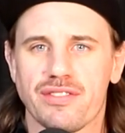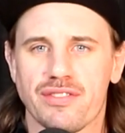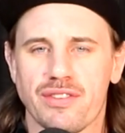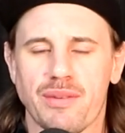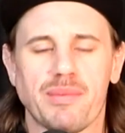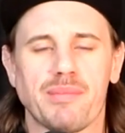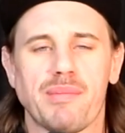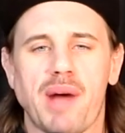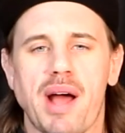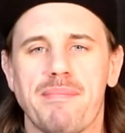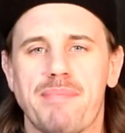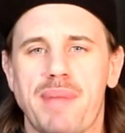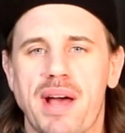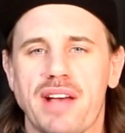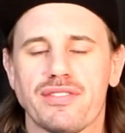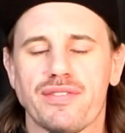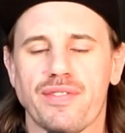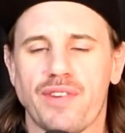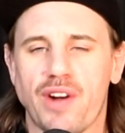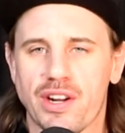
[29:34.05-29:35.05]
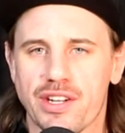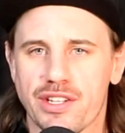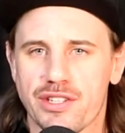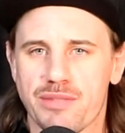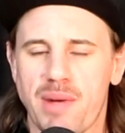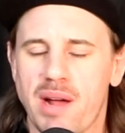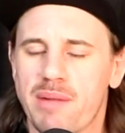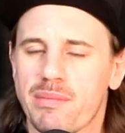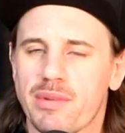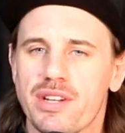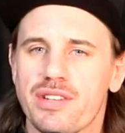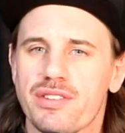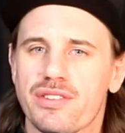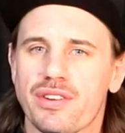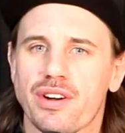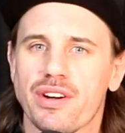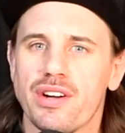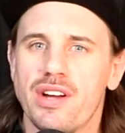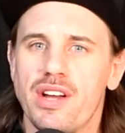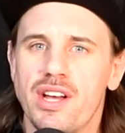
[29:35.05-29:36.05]
some of my best, fondest memories
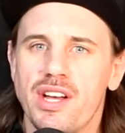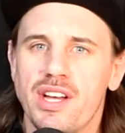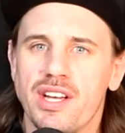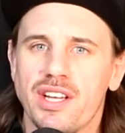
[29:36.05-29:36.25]
are,